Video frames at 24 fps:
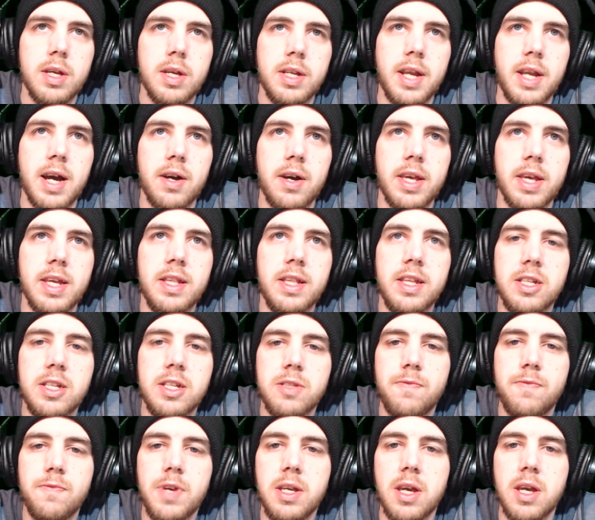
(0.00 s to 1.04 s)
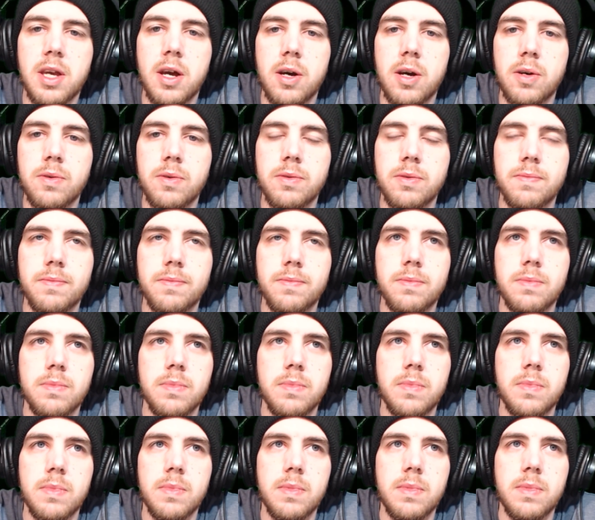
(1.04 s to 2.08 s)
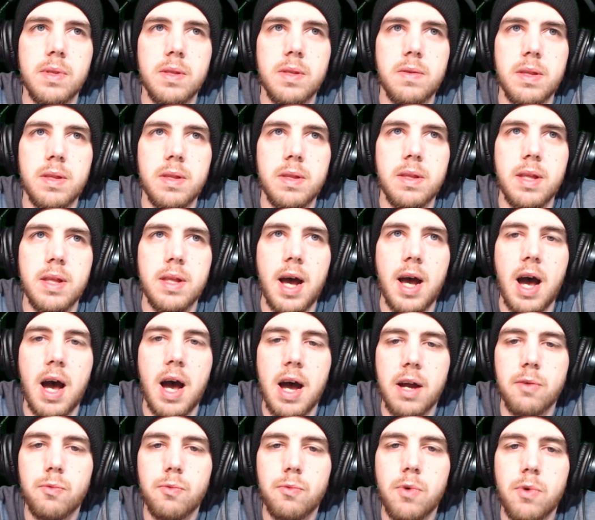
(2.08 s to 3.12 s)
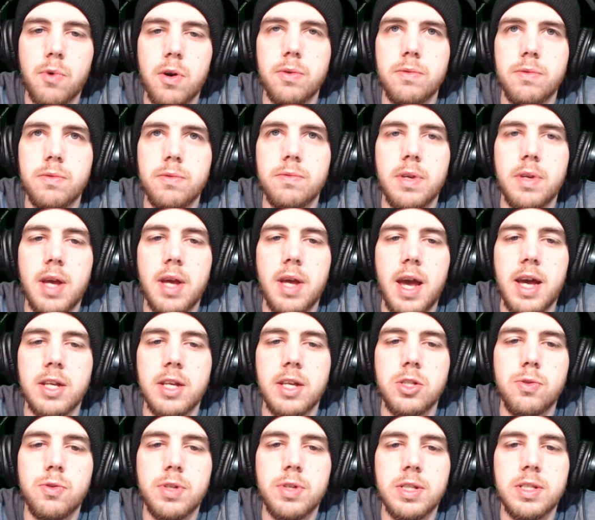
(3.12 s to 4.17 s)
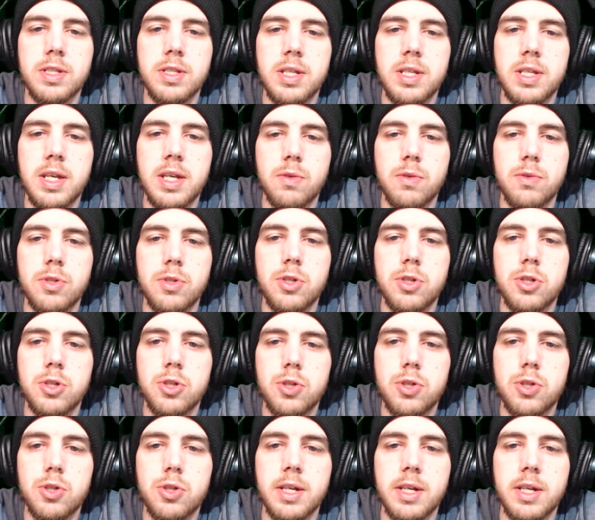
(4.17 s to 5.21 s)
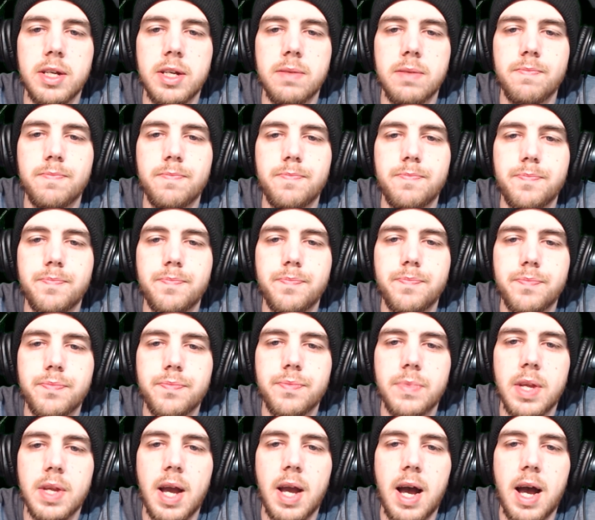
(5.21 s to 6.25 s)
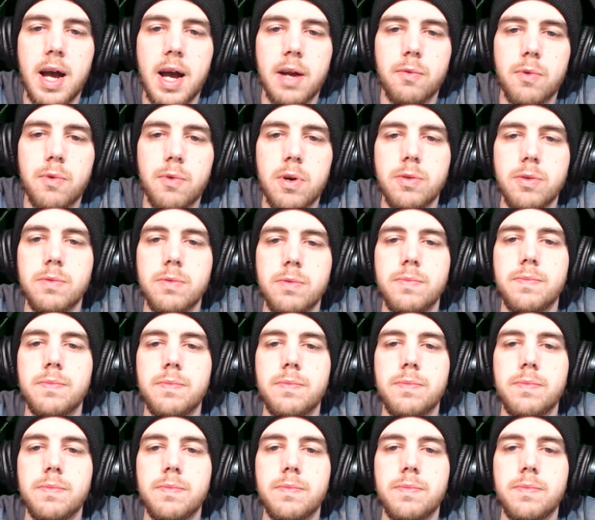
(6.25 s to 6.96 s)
Now in this video, I wrote, as you can see on your screen, I wrote